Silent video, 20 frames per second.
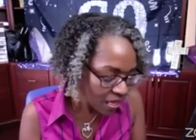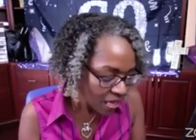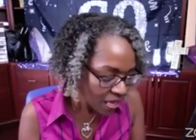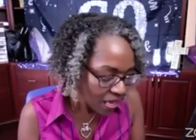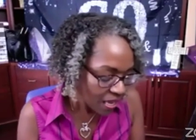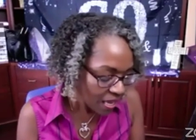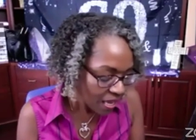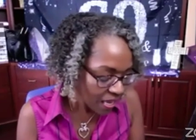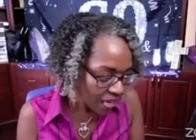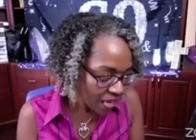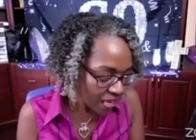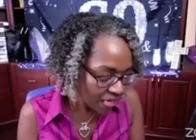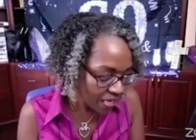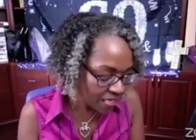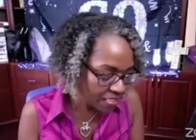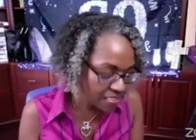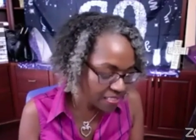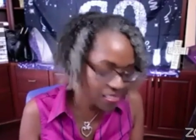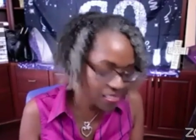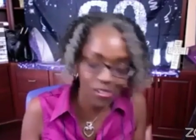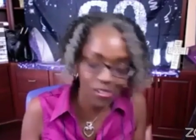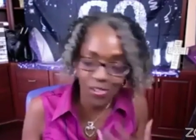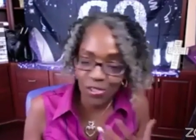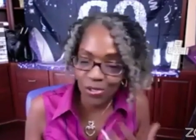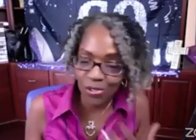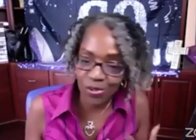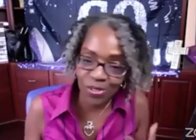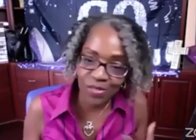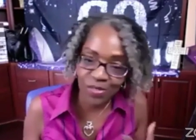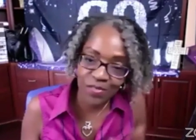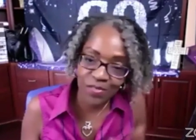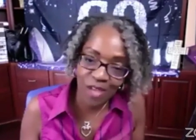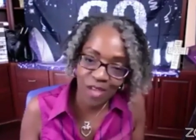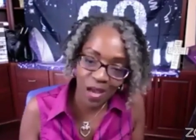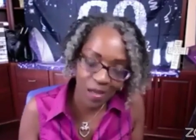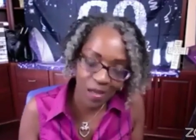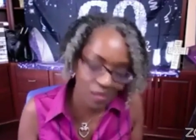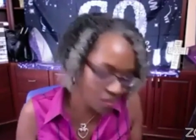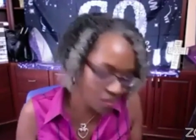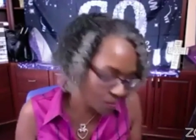And this is Joseph
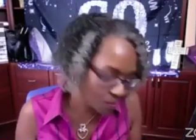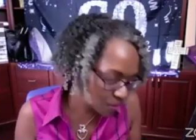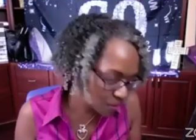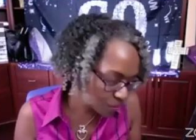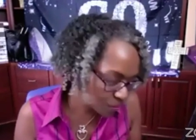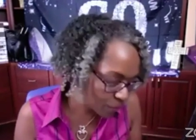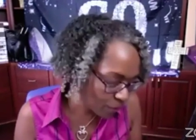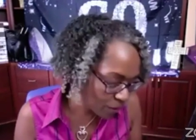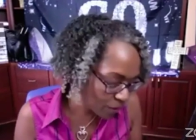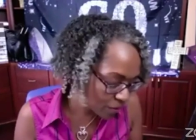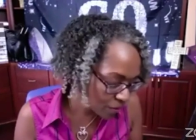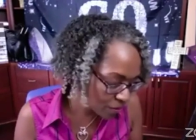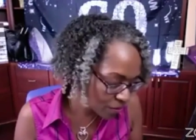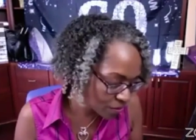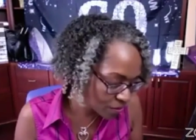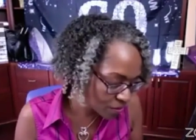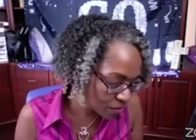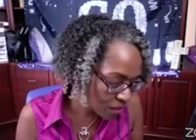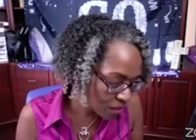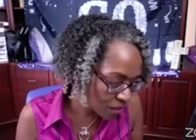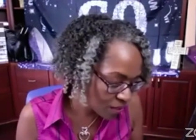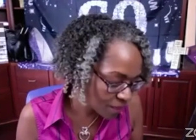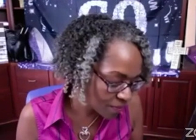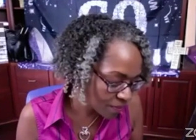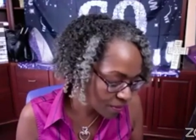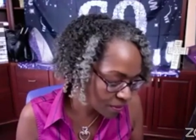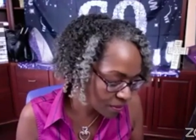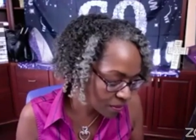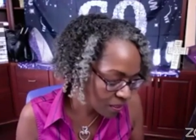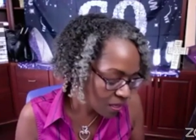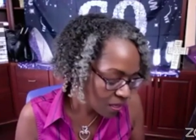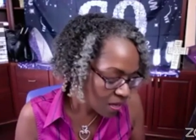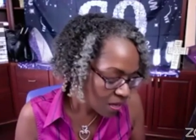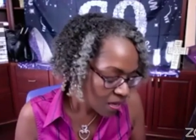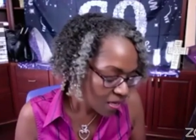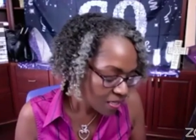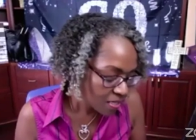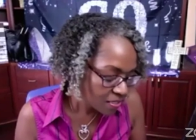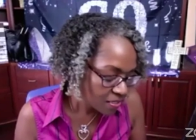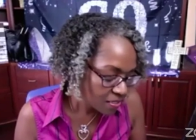talking to his brothers. Um,
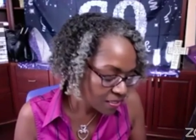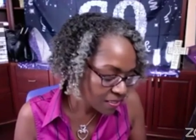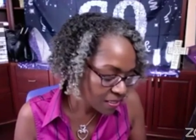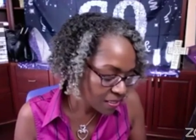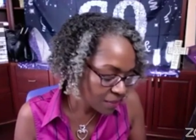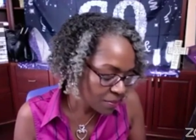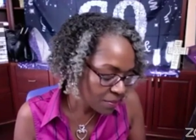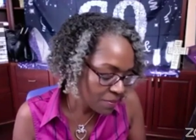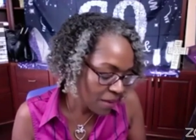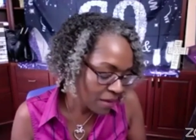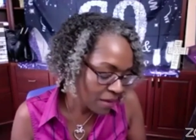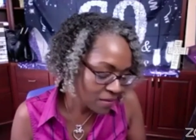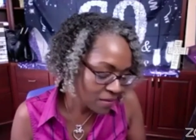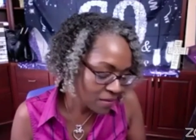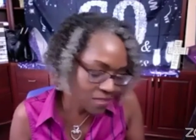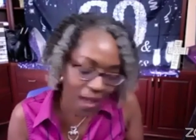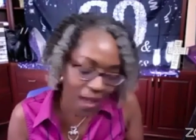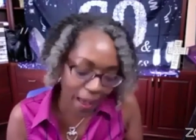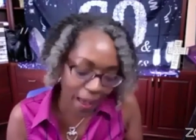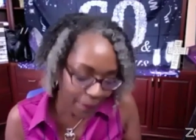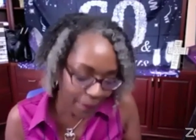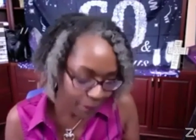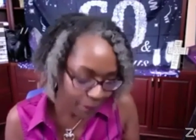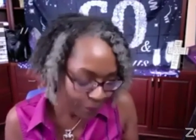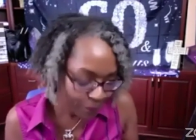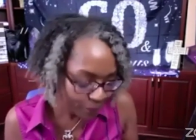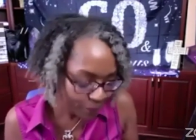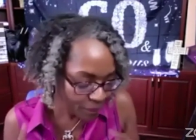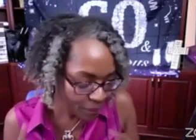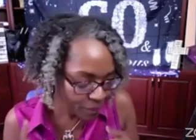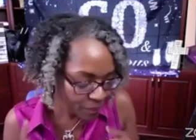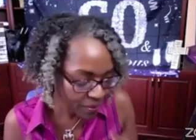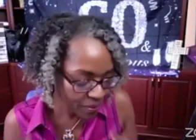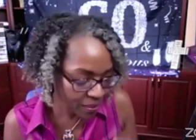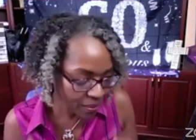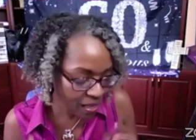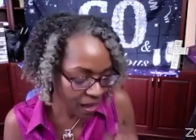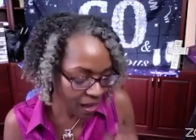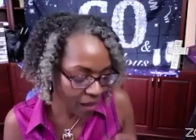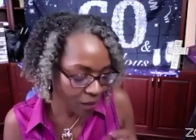he says, I'm about to die, but
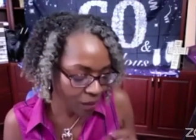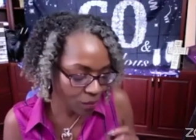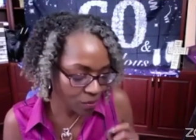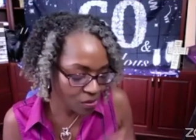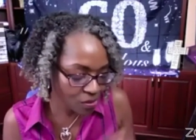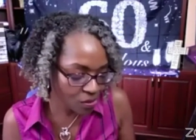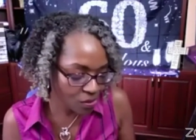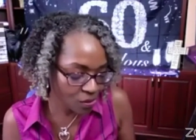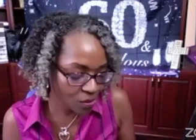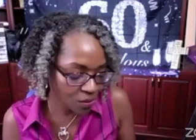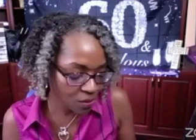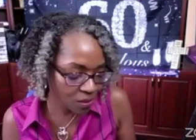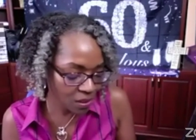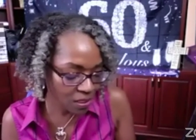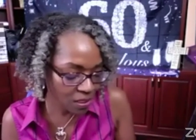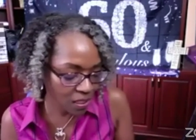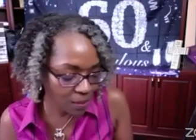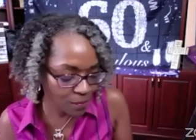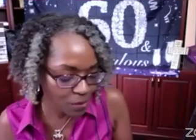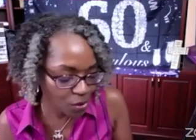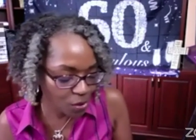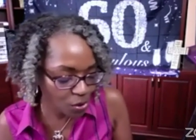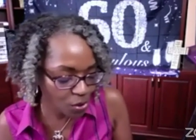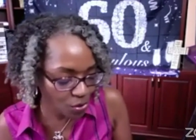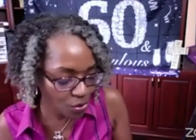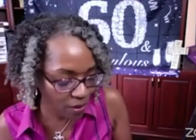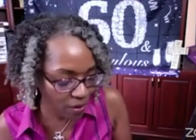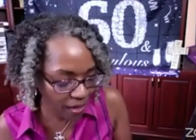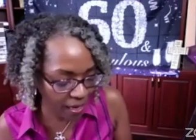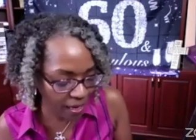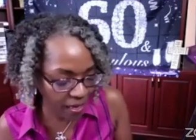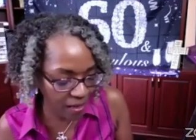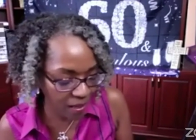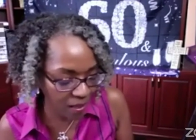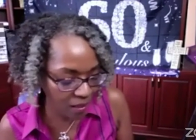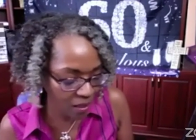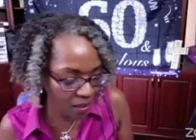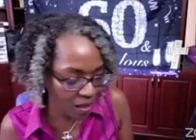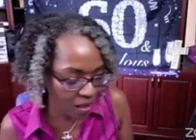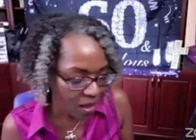God will certainly come to your aid
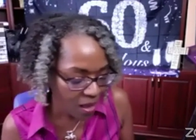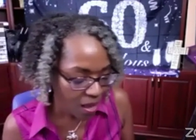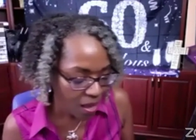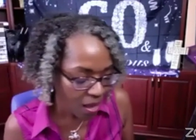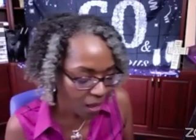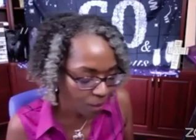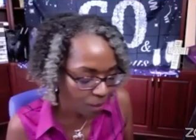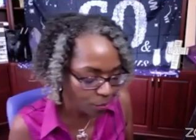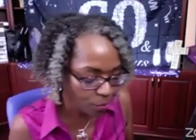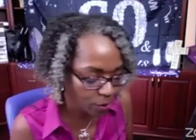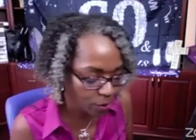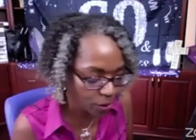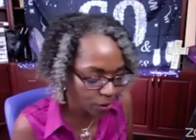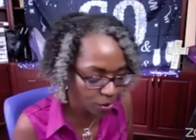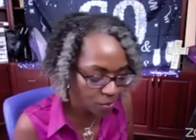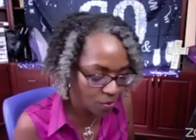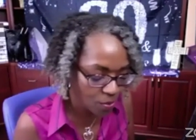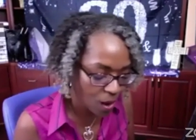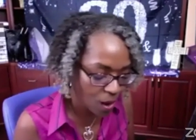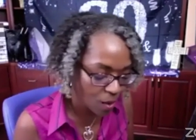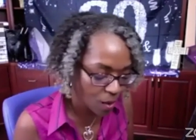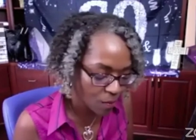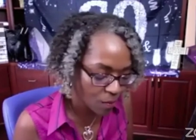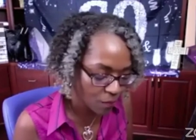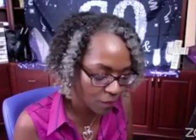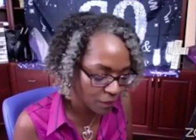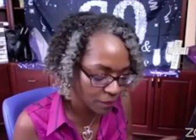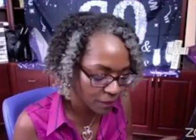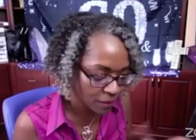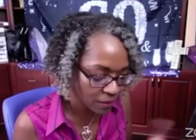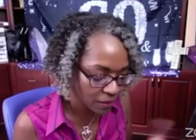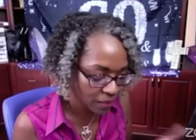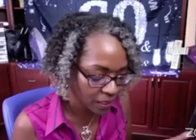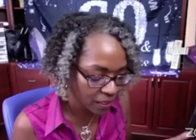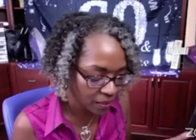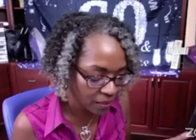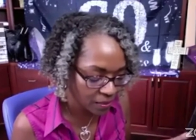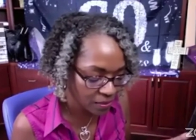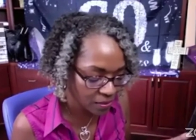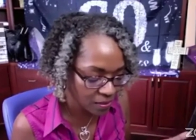and bring you up from the
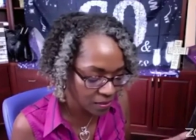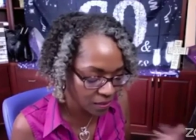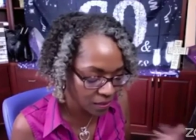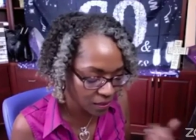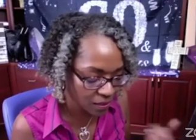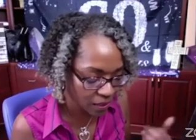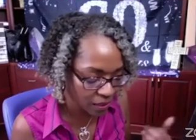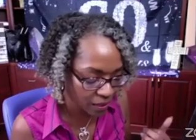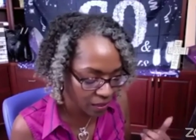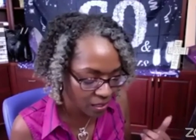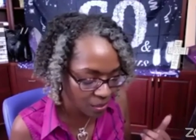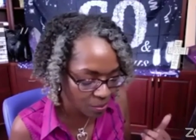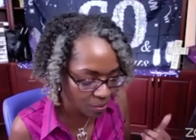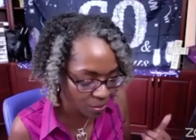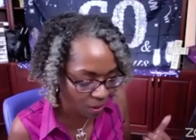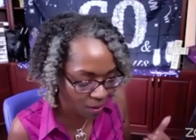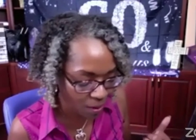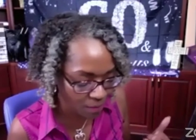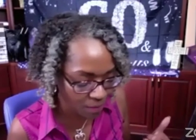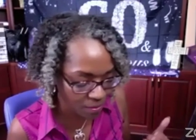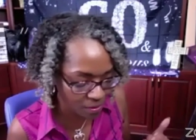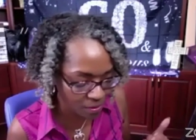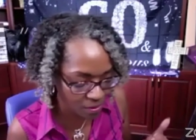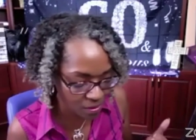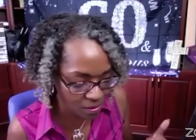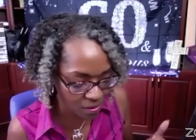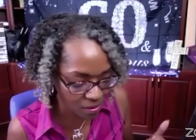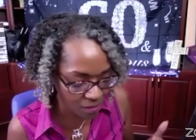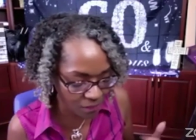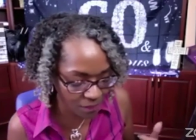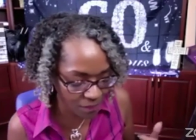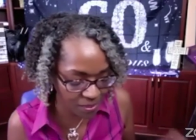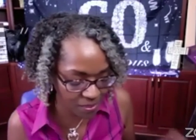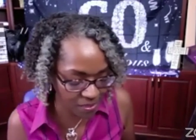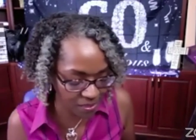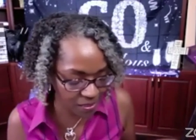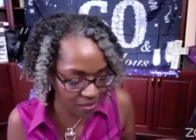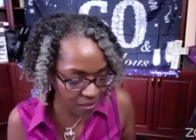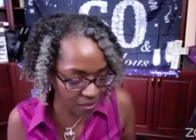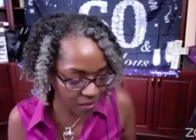land to the land he promised, from this
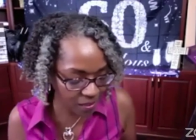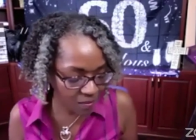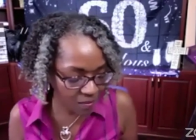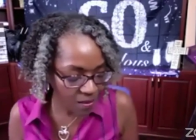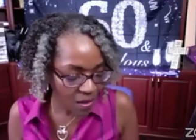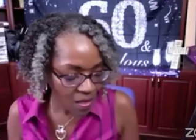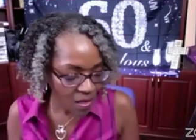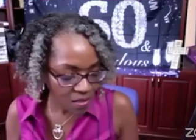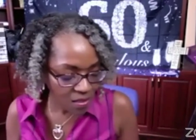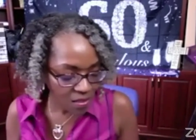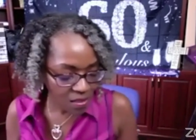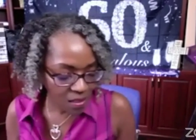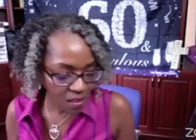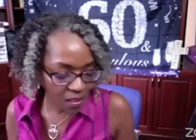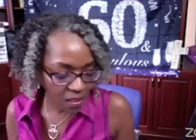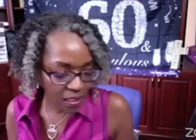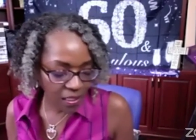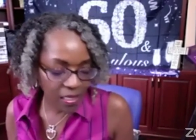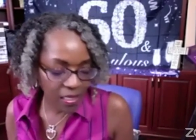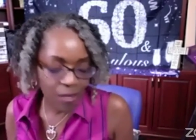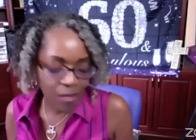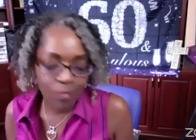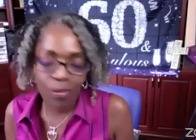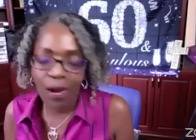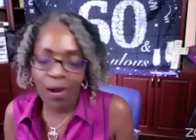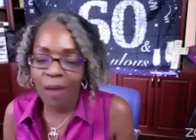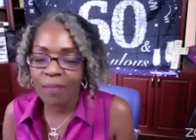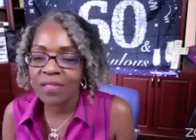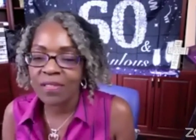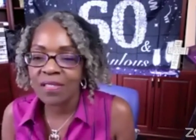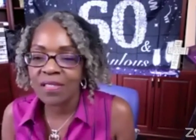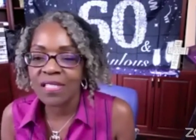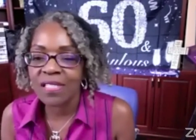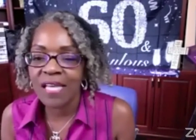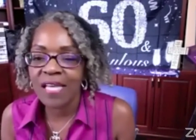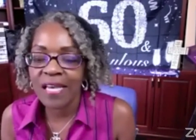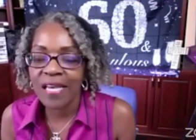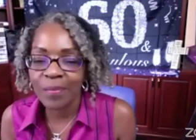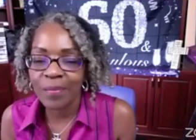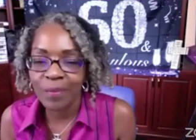land to the land he promised to
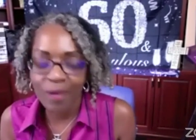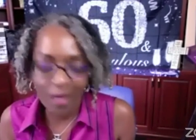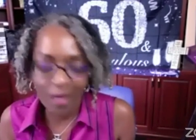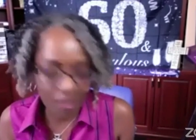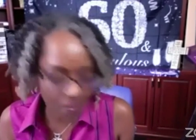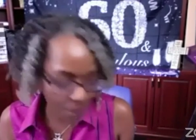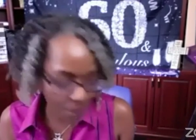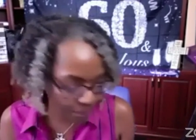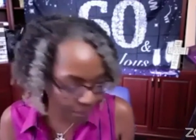Abraham,